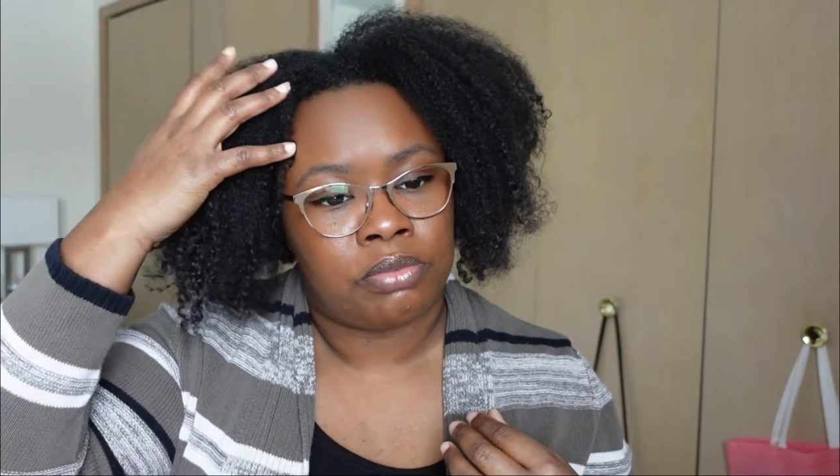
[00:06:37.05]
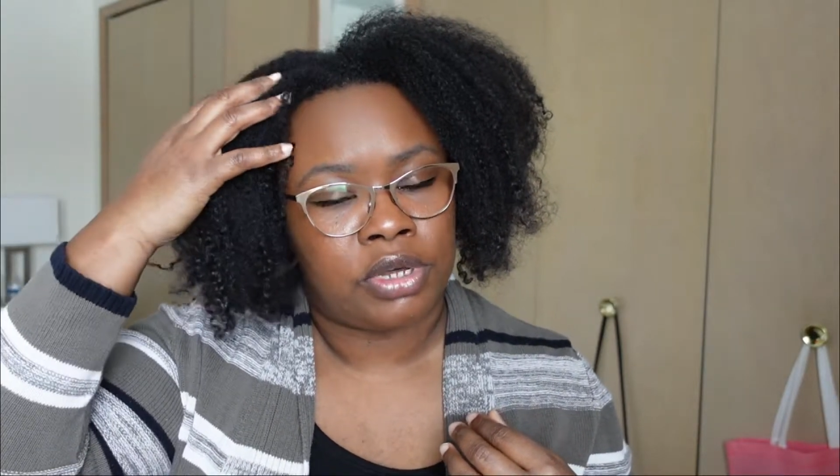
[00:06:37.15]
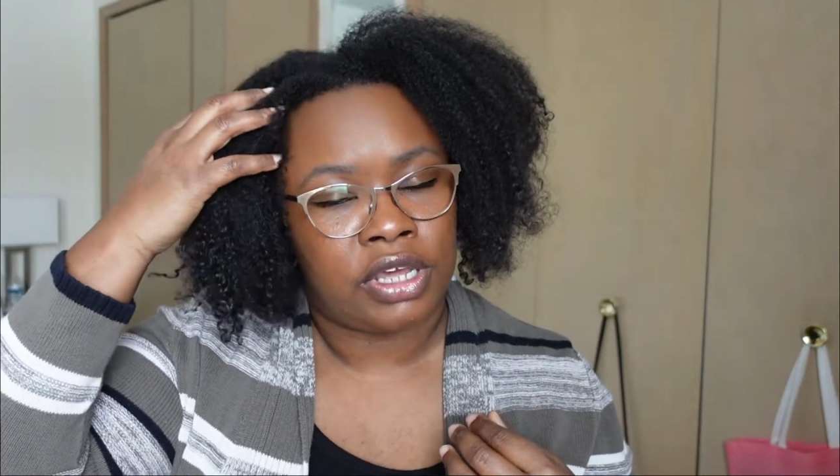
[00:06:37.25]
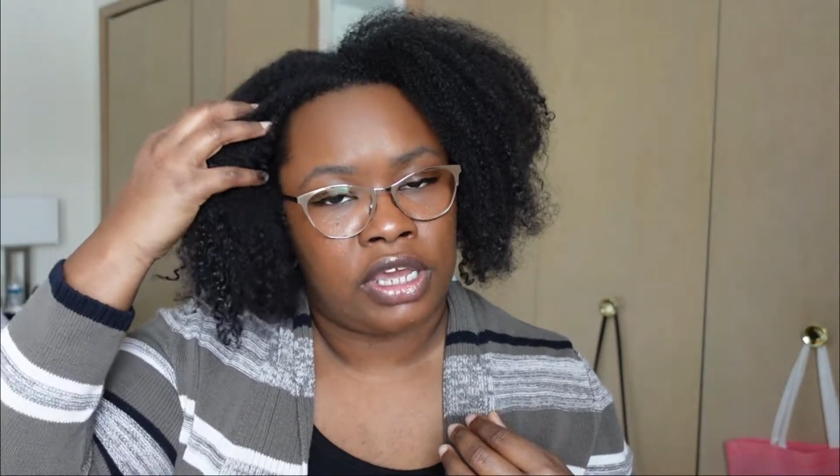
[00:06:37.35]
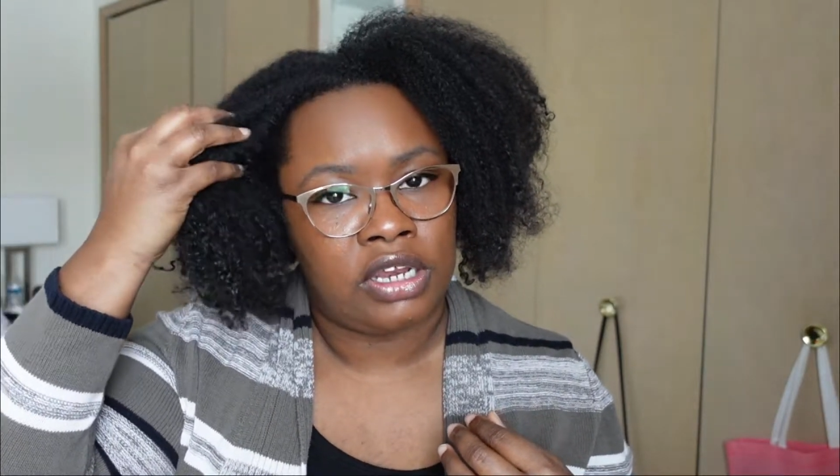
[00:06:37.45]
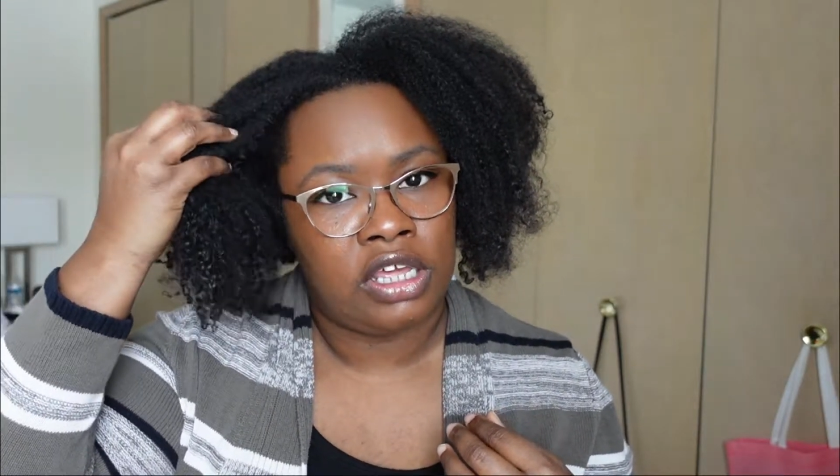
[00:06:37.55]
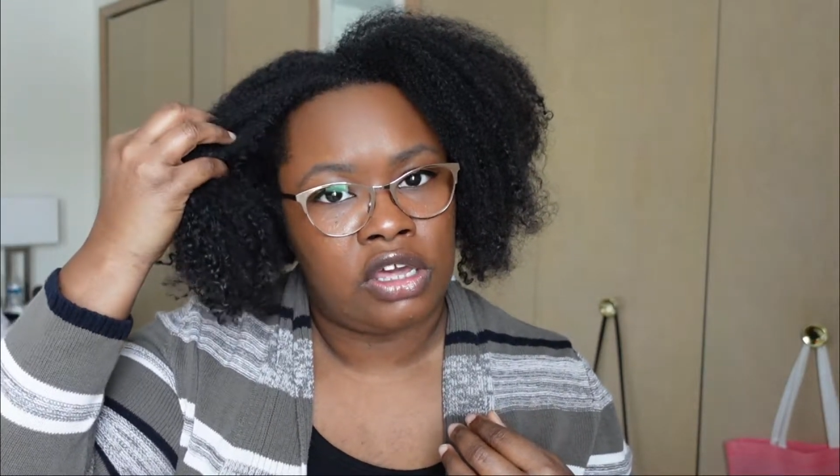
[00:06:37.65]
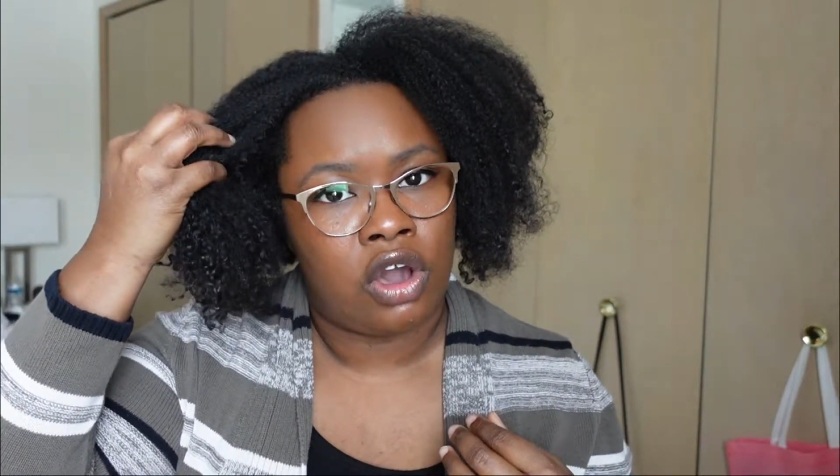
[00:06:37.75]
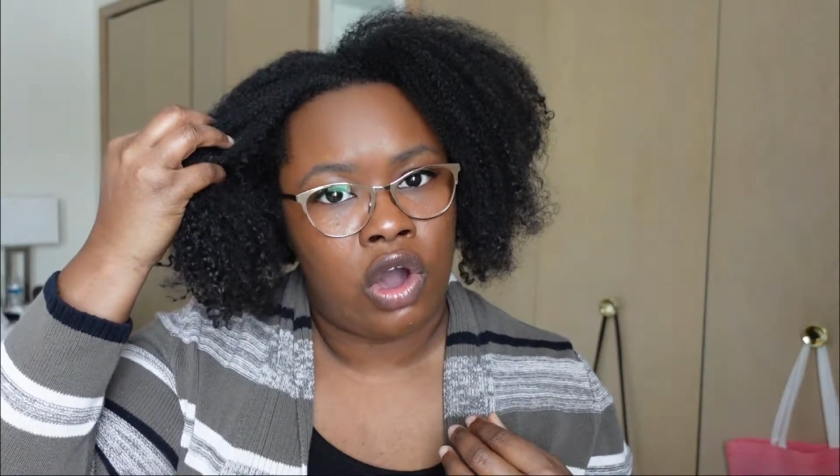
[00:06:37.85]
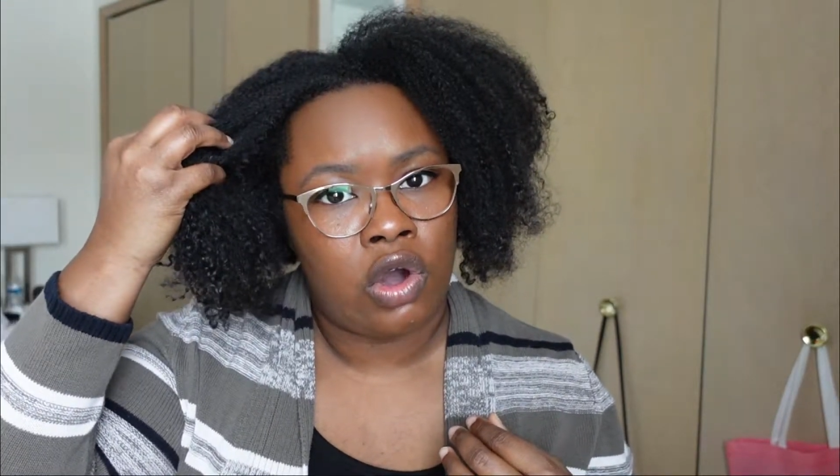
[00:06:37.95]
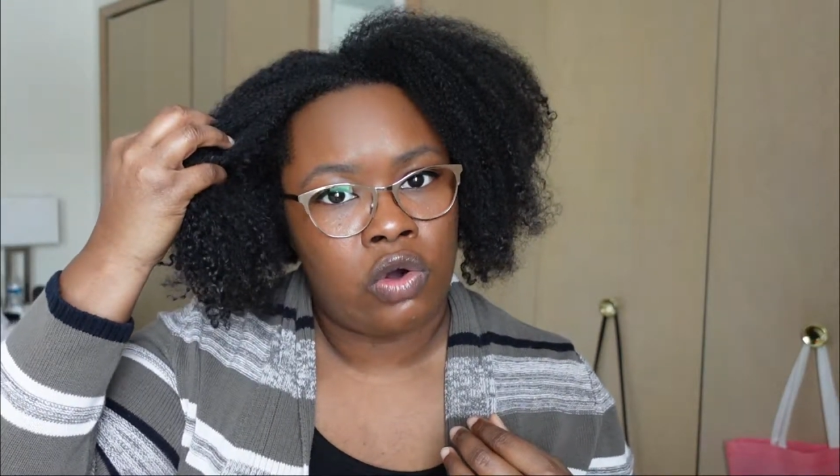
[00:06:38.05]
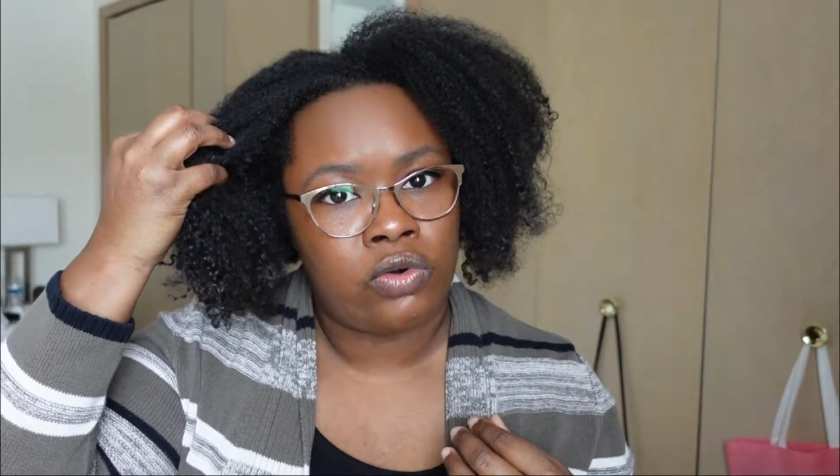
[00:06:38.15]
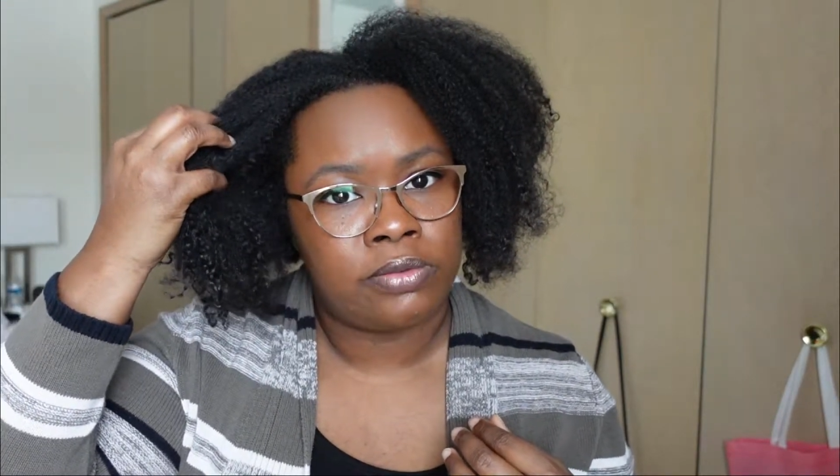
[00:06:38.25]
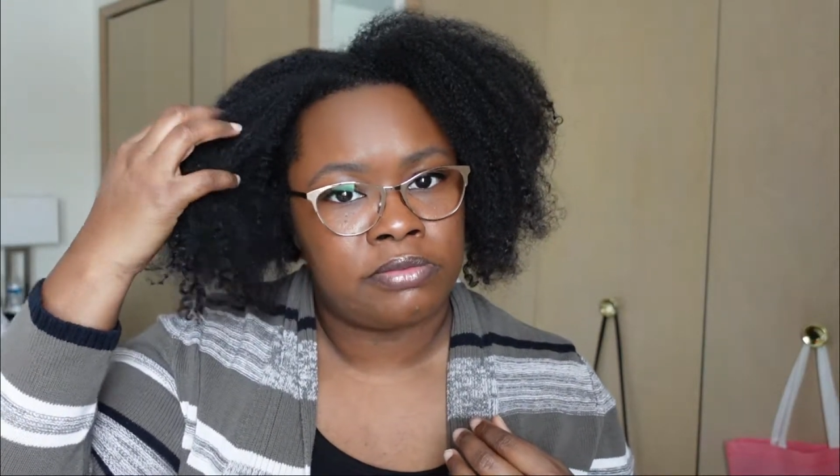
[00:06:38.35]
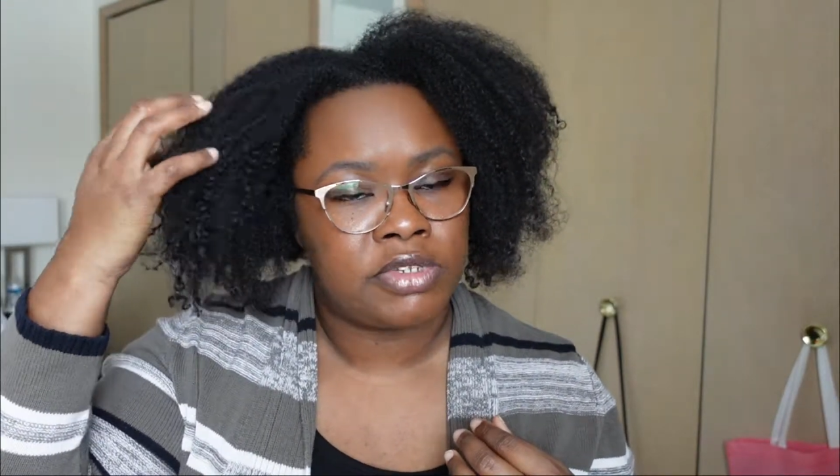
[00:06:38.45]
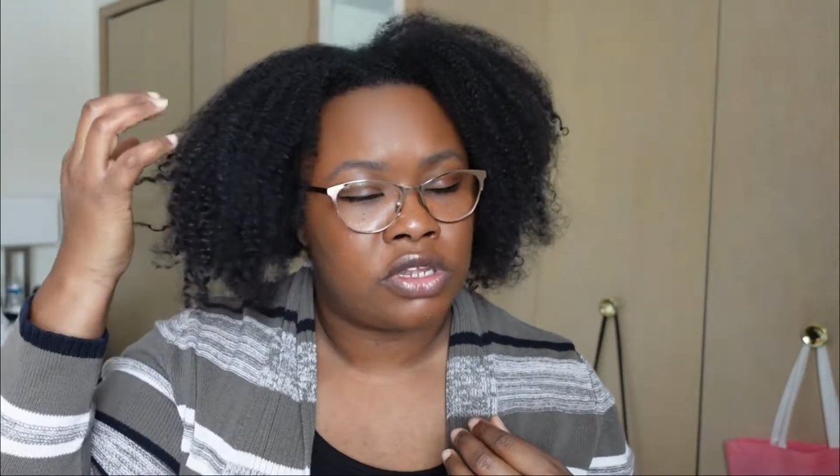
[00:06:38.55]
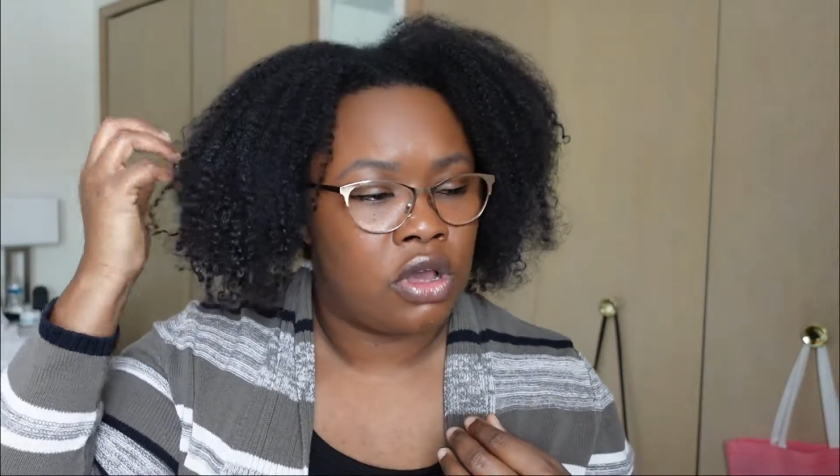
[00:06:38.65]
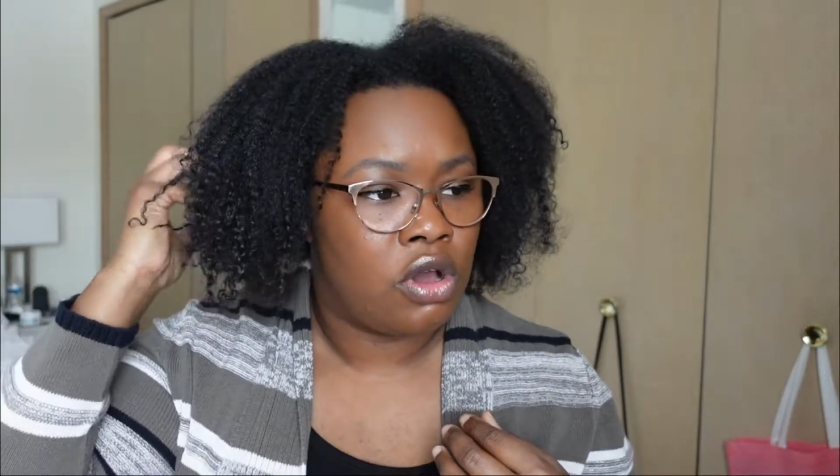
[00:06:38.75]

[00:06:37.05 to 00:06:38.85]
put any combs